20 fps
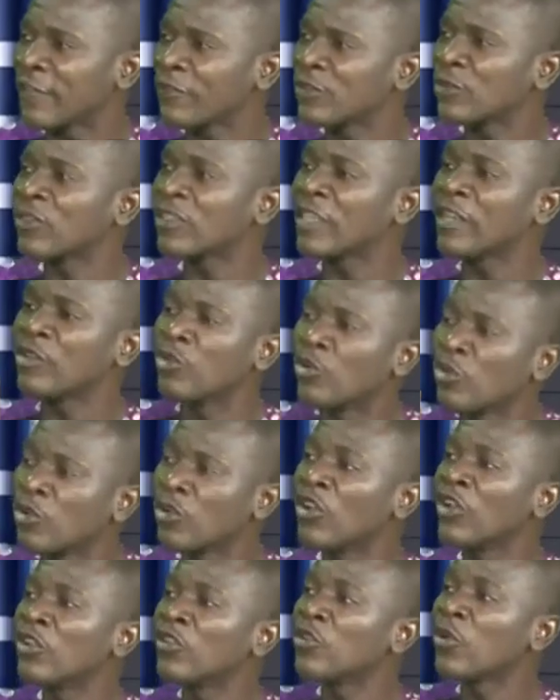to say, look,
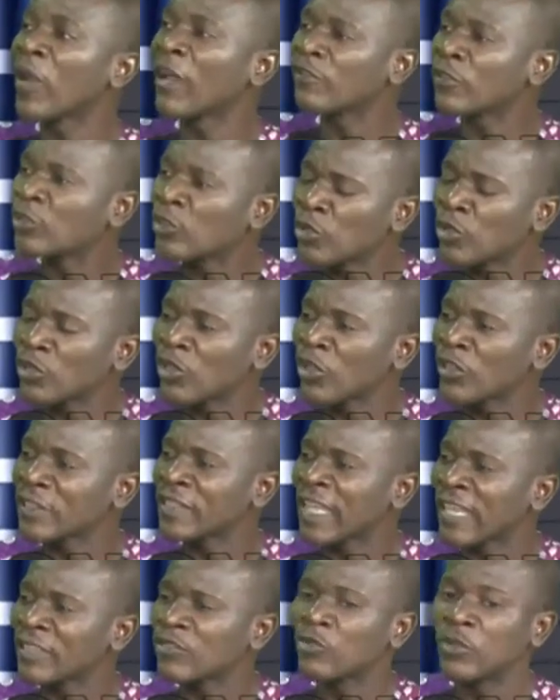you have told us
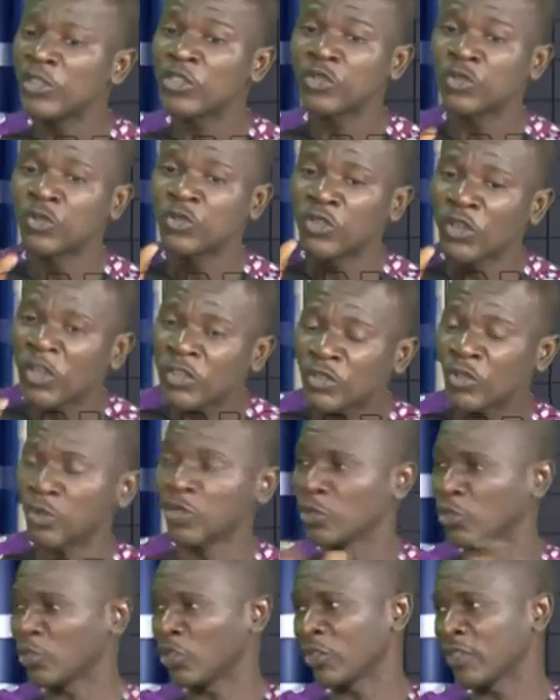that we should not go to
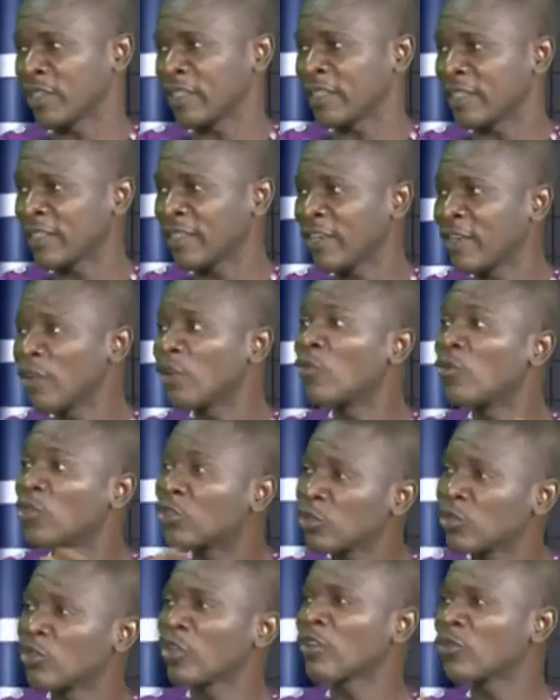churches, we should
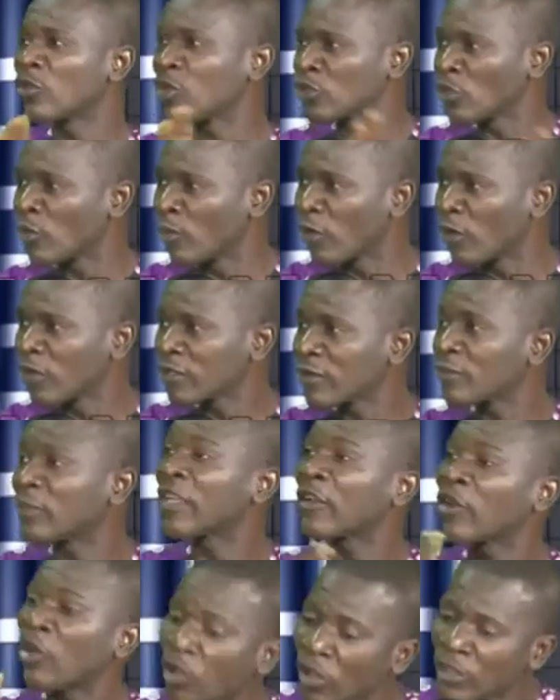not go to mosques
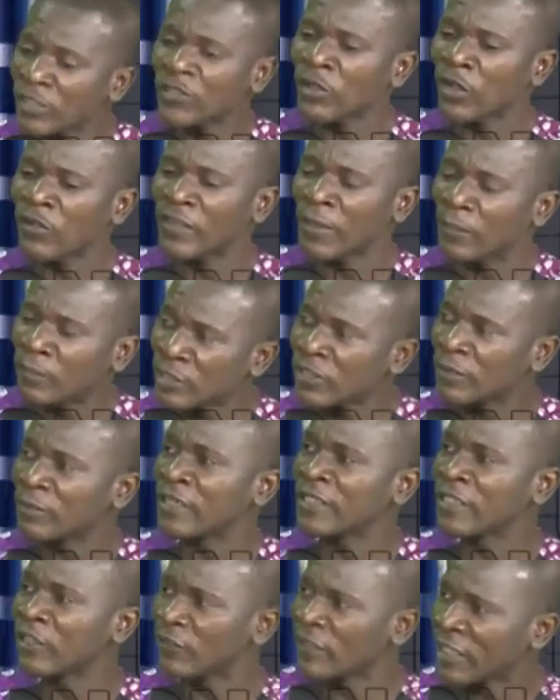because of the
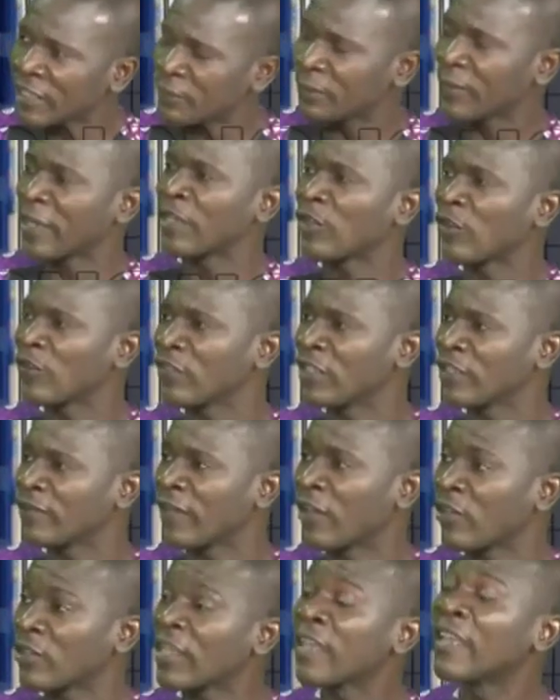possibility of the spread of this
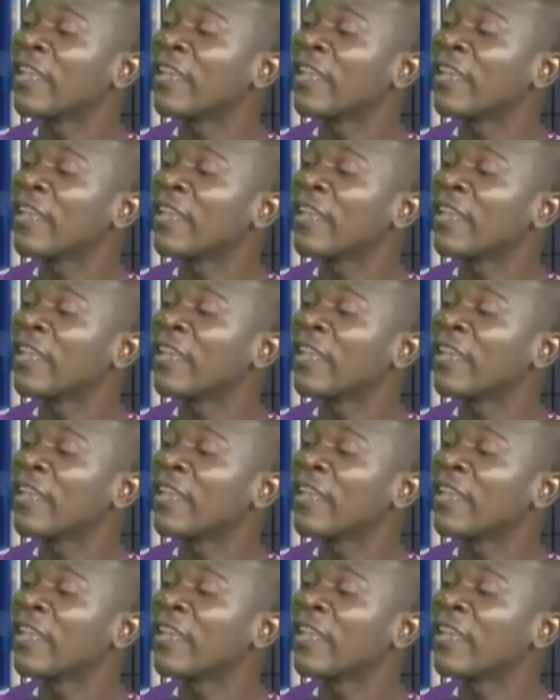virus.